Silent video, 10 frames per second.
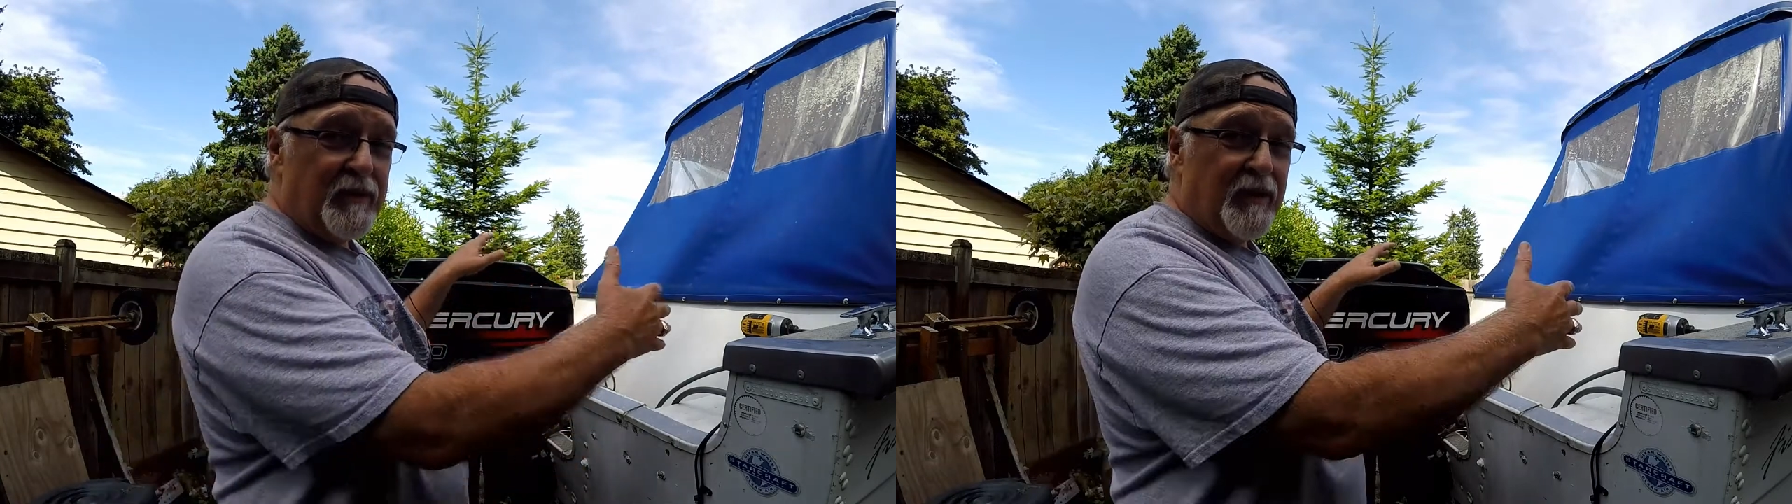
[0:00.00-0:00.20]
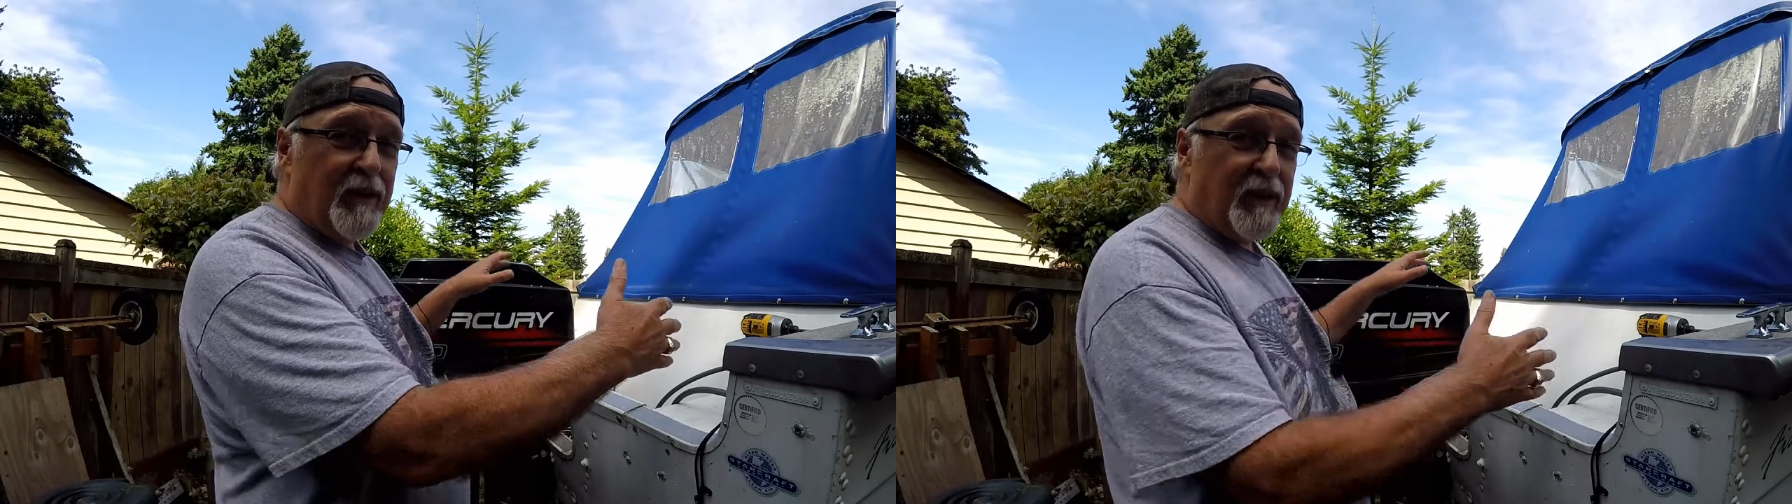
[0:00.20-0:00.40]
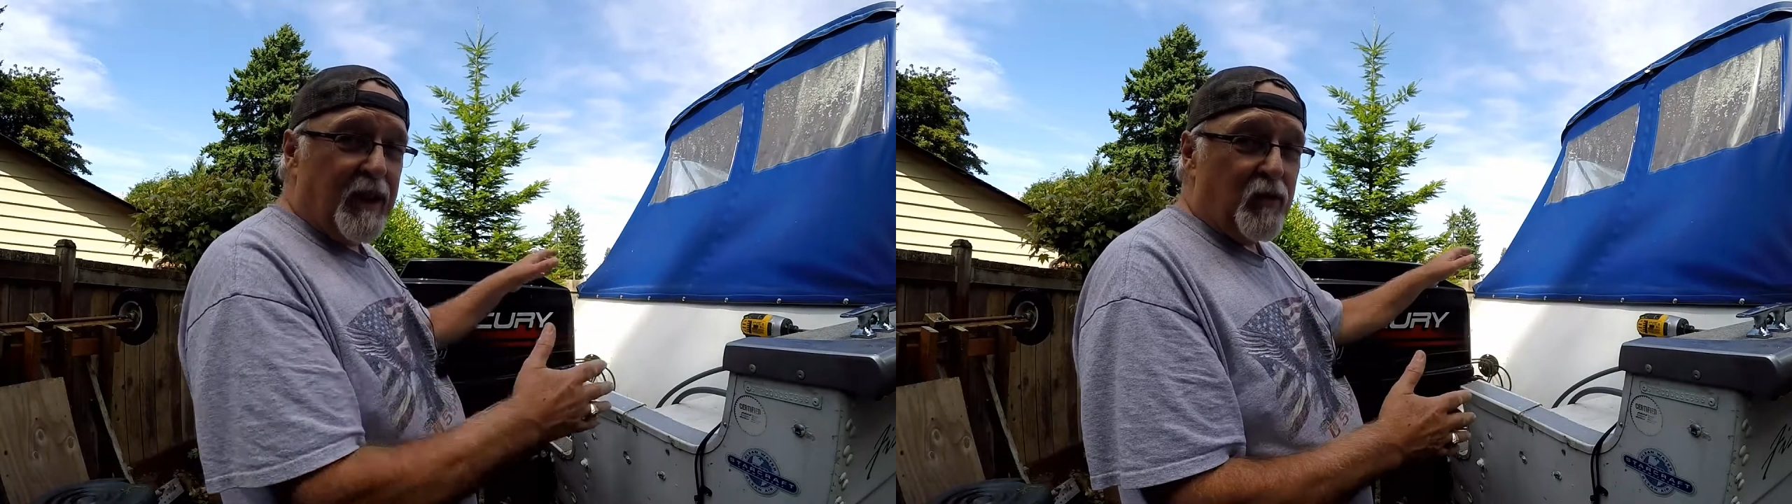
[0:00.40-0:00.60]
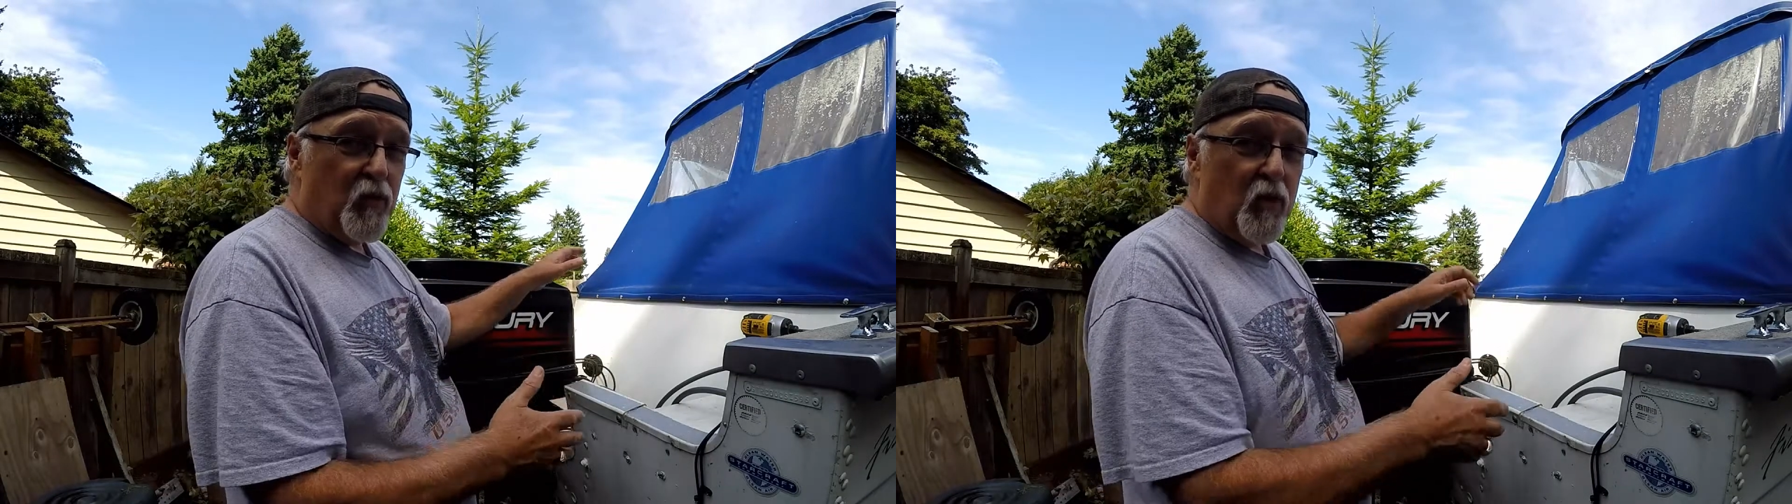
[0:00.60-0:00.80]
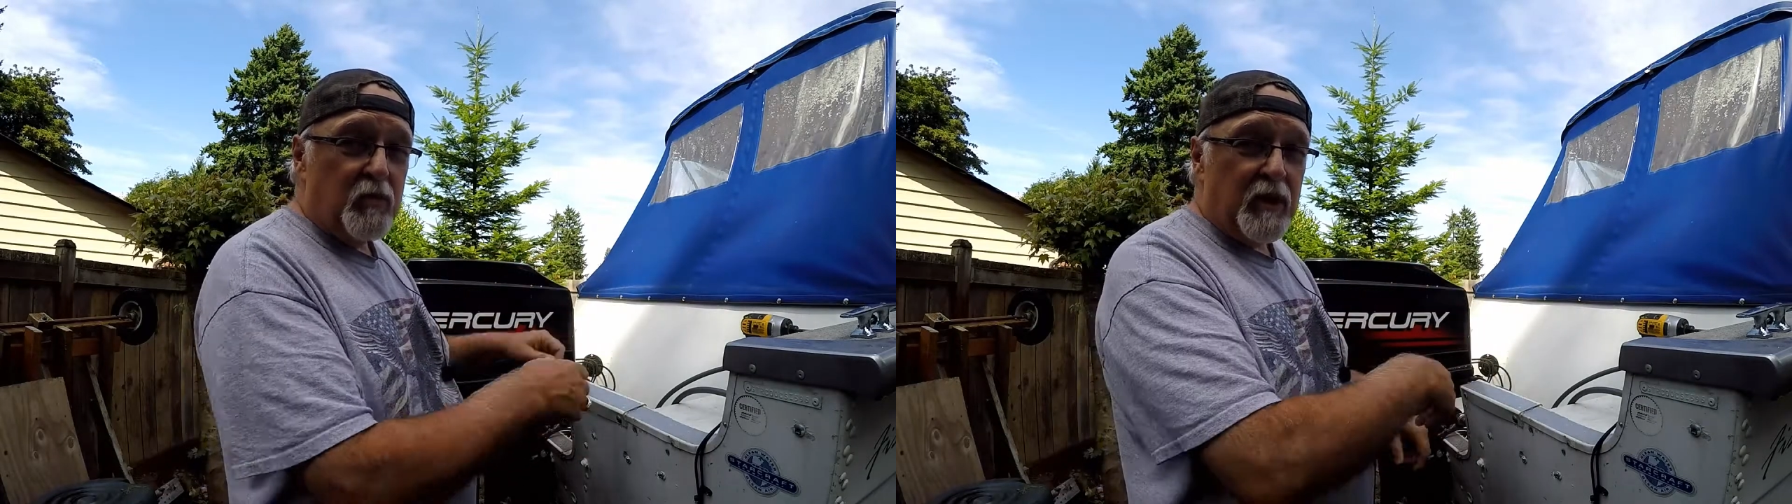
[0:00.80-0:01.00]
to get
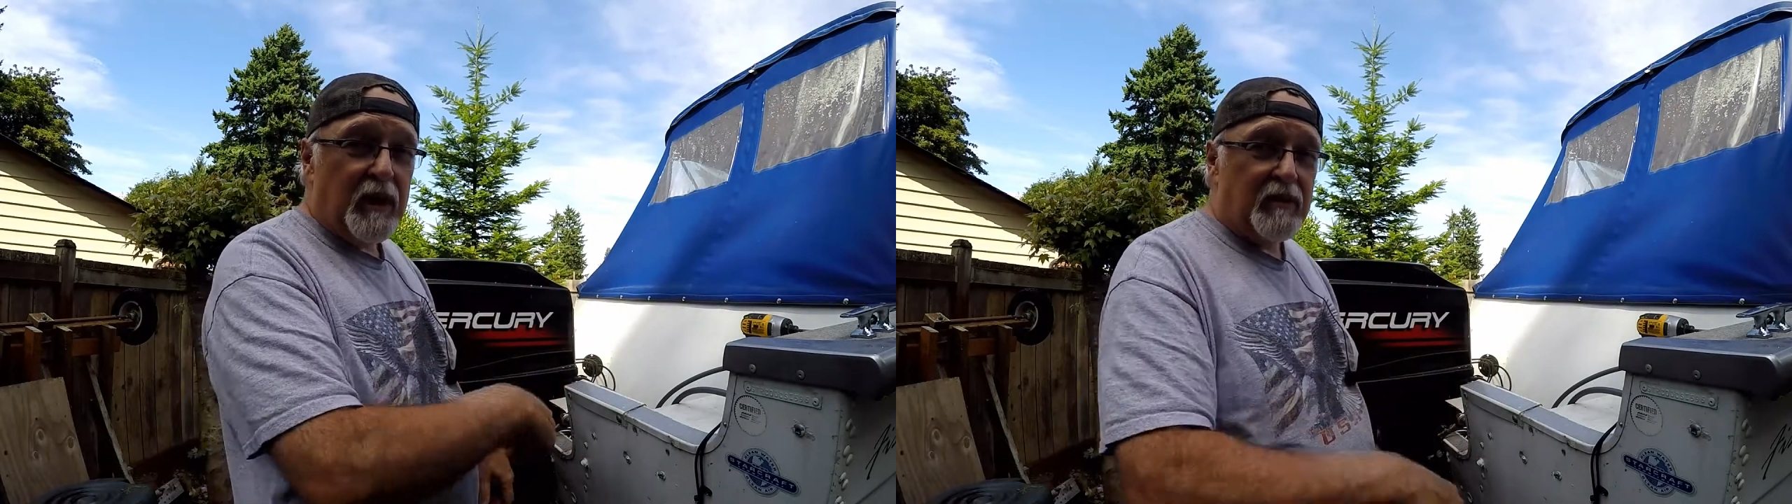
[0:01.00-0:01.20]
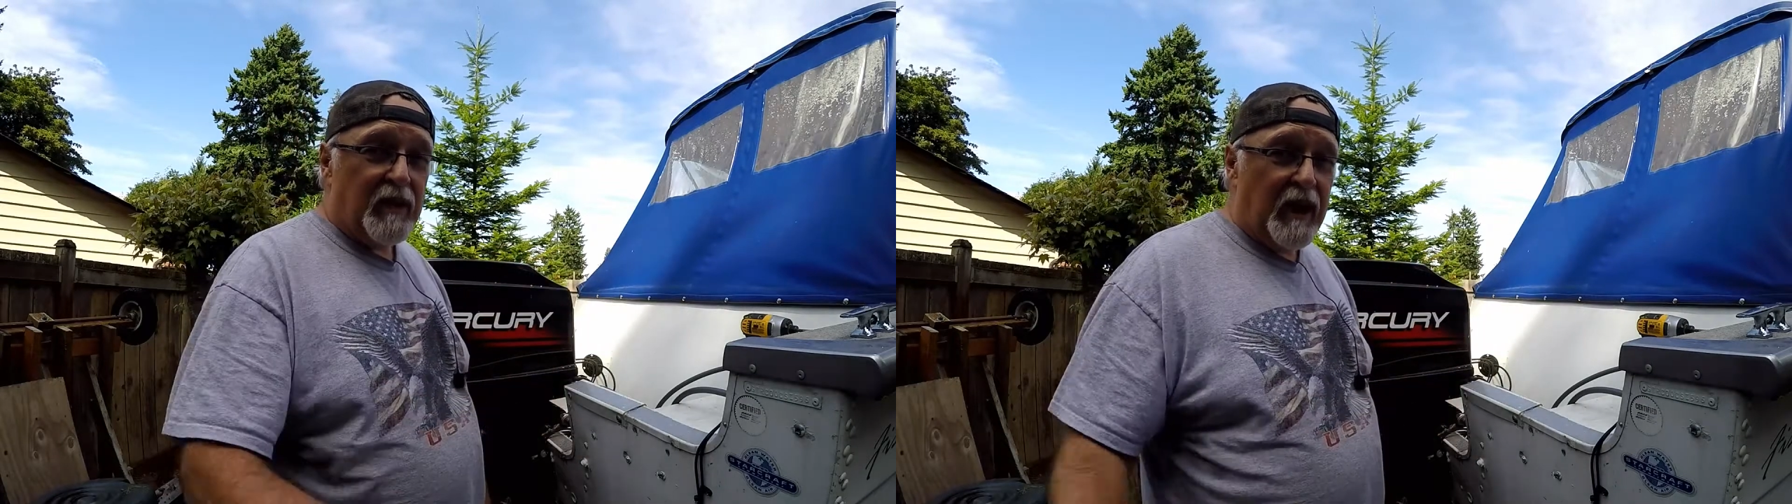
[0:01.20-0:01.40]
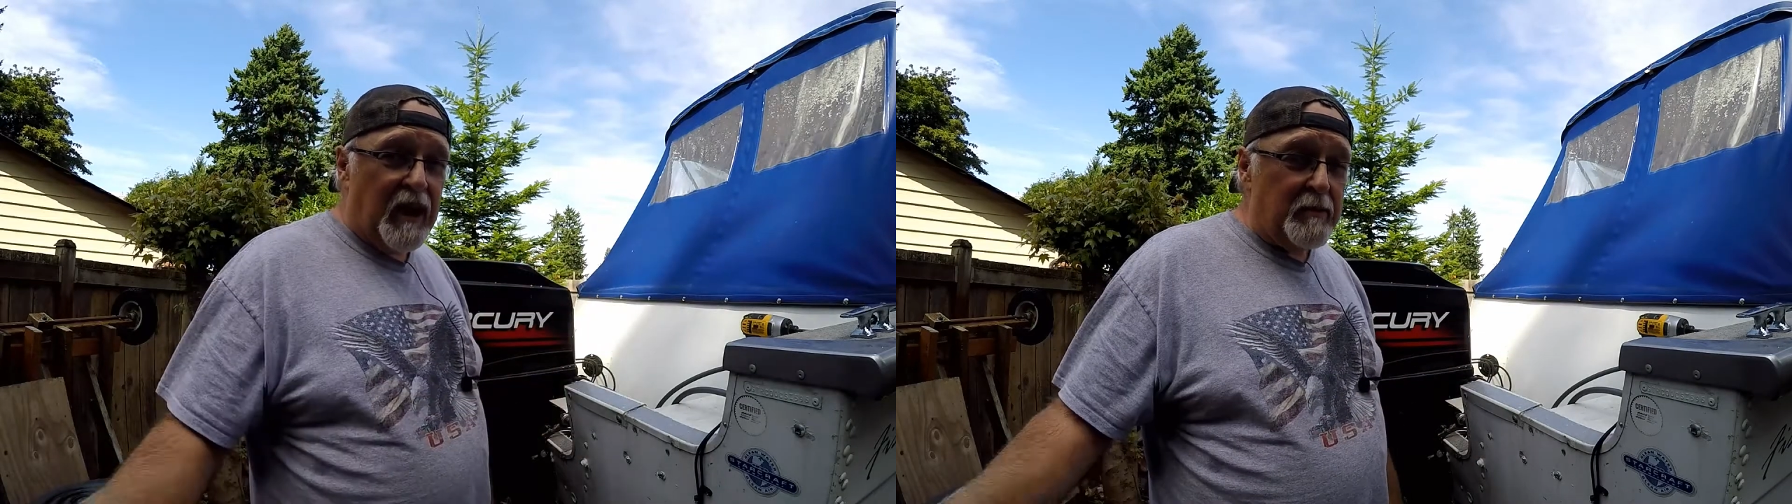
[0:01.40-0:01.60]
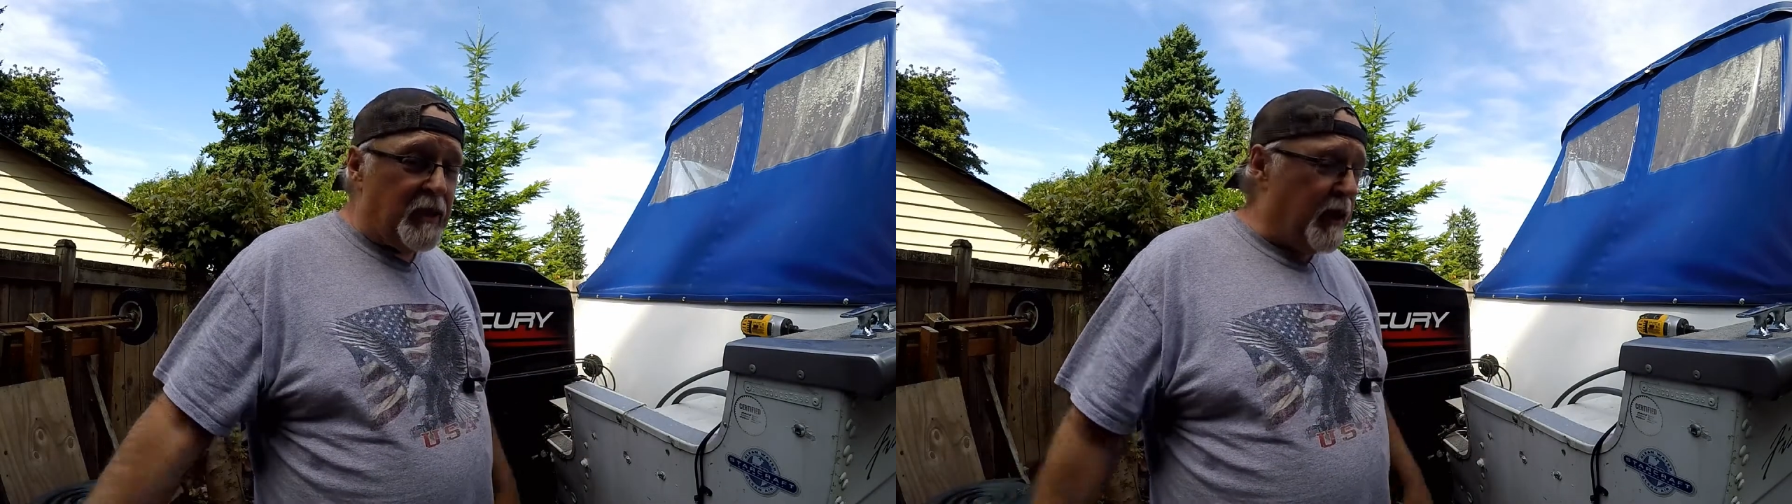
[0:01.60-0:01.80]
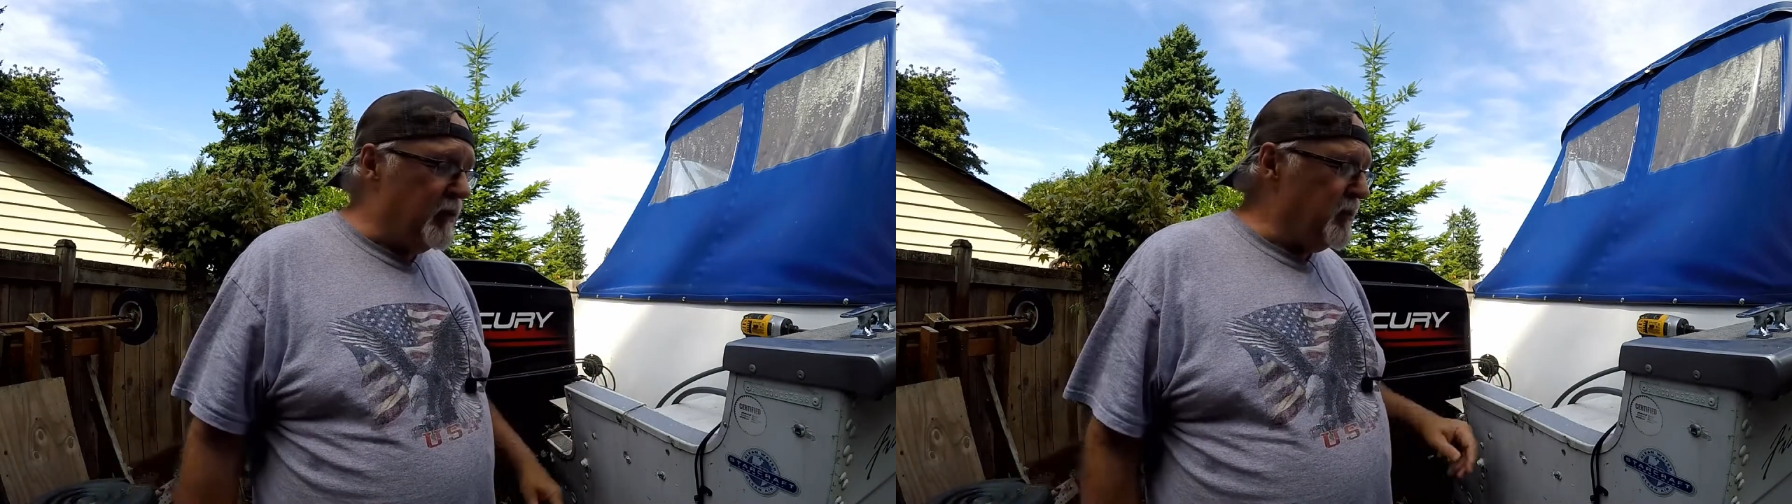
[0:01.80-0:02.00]
room to get the
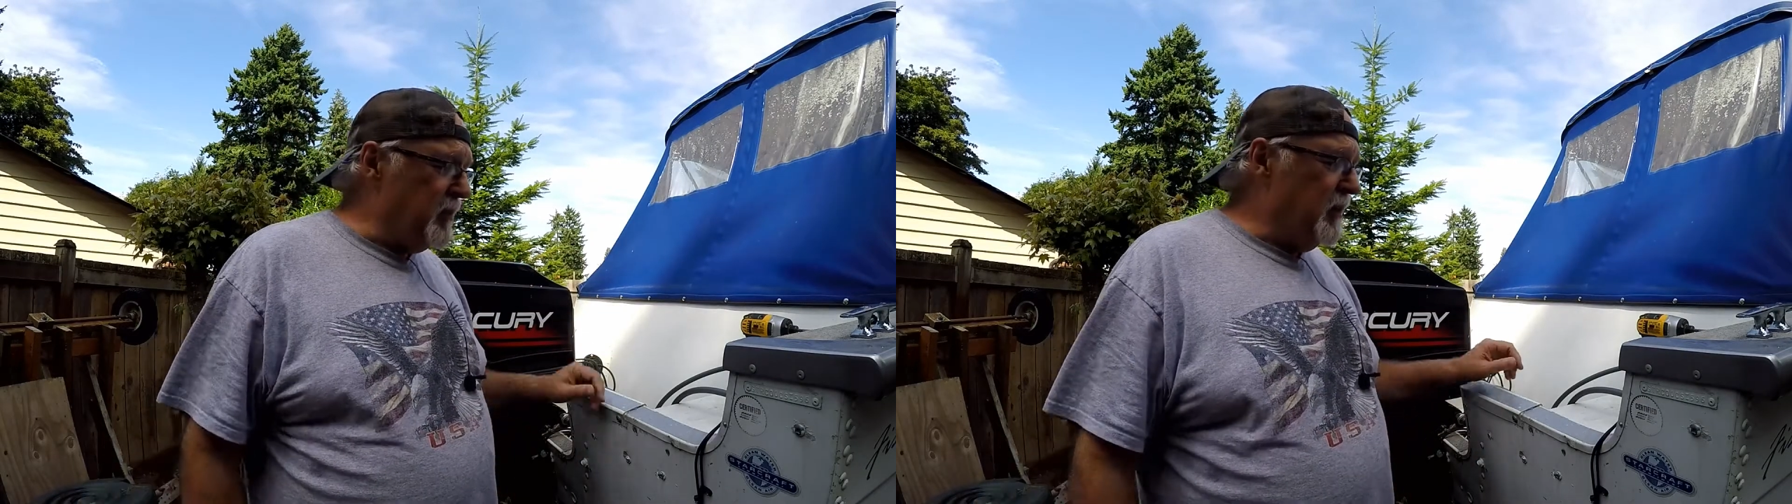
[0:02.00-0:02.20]
cable out.